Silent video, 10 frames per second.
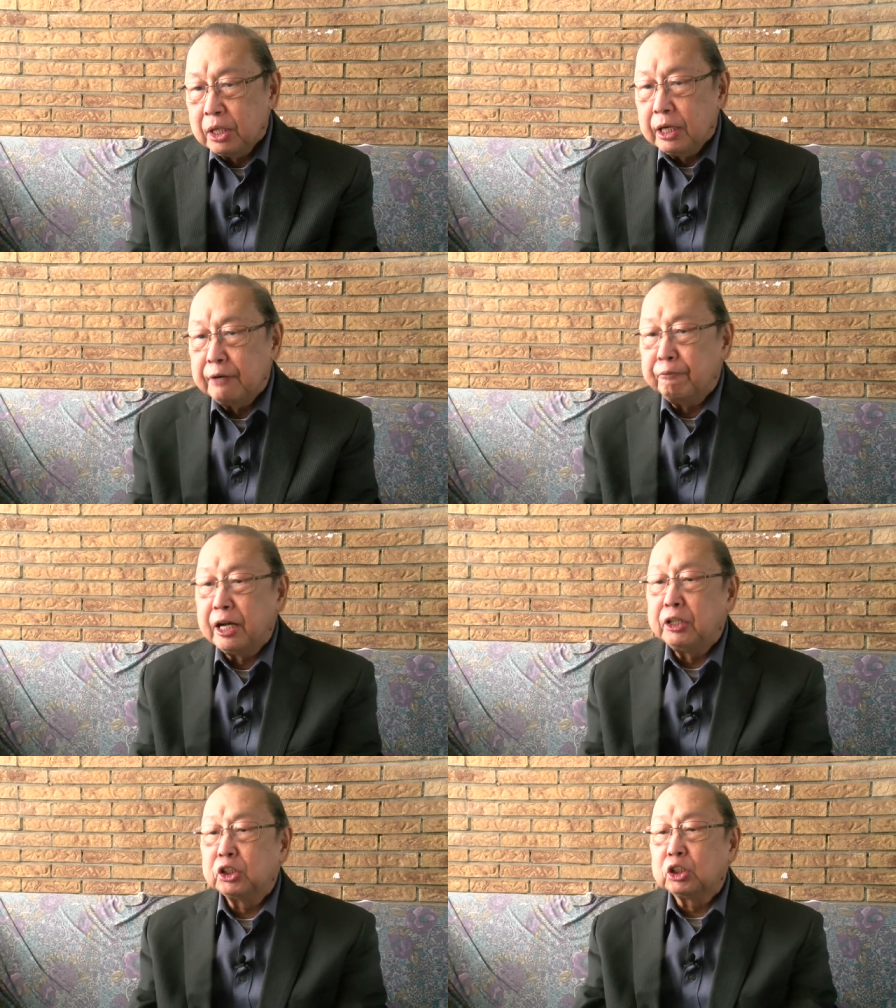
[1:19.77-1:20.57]
in
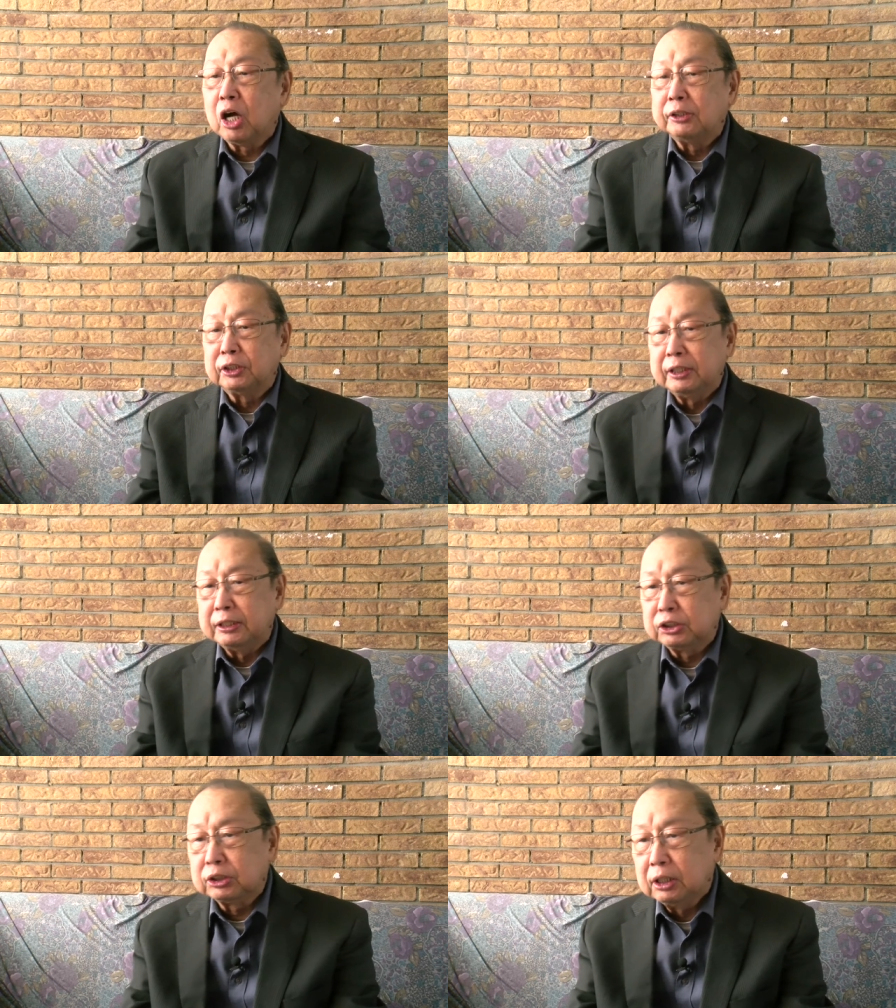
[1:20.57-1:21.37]
various
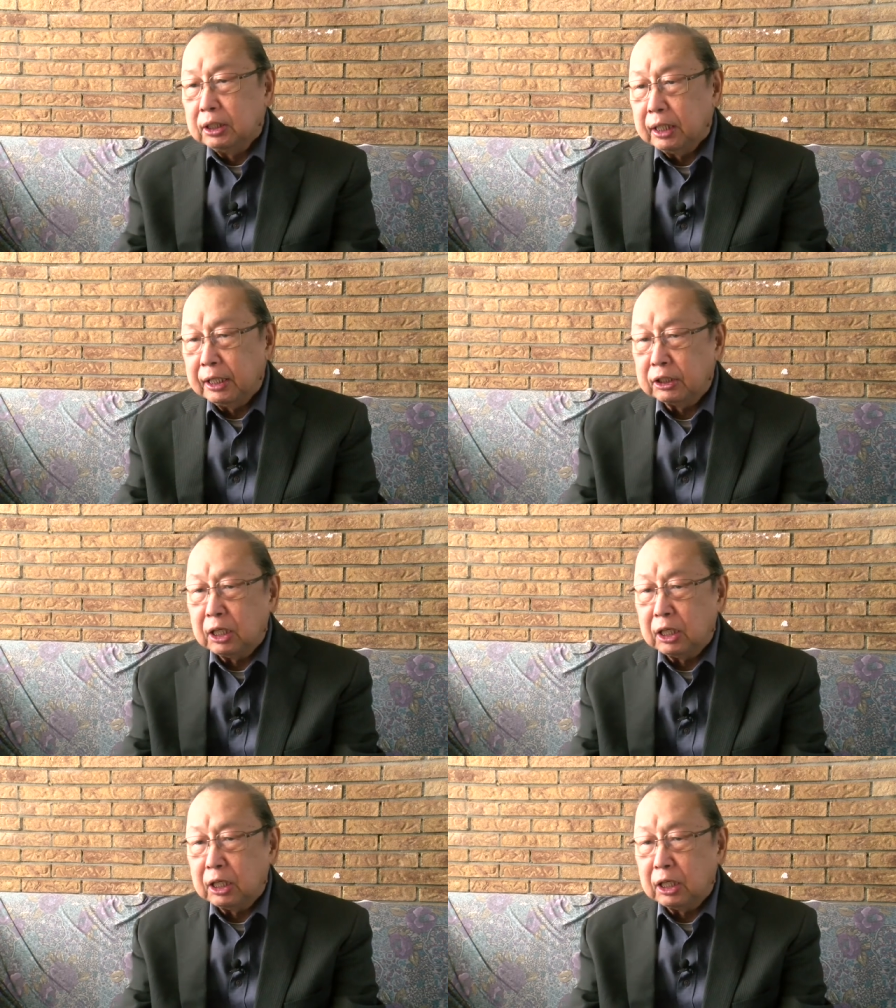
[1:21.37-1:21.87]
continents and